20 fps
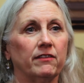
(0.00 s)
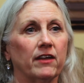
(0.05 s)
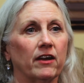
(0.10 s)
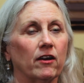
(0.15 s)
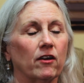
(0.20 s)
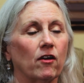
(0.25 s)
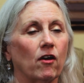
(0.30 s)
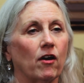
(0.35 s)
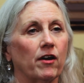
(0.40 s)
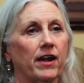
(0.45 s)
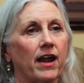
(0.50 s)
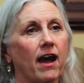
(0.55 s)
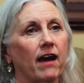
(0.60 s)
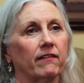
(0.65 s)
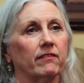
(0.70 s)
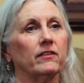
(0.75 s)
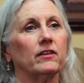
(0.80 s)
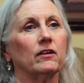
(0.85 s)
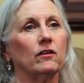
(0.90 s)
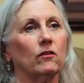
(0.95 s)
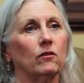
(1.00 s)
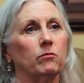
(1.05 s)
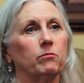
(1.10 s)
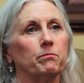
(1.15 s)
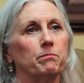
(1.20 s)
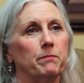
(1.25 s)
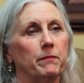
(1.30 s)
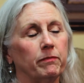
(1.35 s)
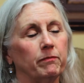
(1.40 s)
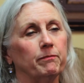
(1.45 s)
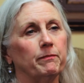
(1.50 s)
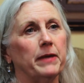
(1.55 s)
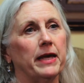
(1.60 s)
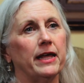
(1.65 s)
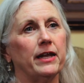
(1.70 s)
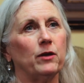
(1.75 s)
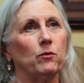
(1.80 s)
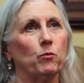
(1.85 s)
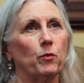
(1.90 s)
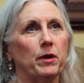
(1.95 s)
There are not little
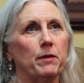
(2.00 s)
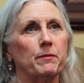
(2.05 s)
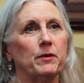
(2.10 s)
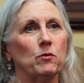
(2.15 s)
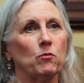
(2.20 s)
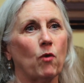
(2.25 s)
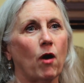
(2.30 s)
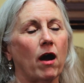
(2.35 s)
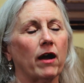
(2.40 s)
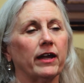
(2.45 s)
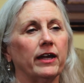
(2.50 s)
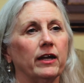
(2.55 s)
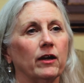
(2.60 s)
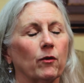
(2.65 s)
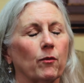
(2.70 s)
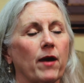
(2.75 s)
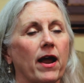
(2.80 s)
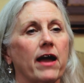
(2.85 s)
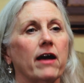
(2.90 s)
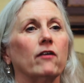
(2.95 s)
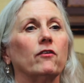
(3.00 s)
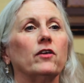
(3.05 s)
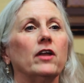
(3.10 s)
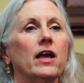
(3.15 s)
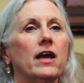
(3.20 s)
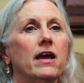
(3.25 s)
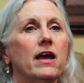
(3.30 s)
men and women walking around.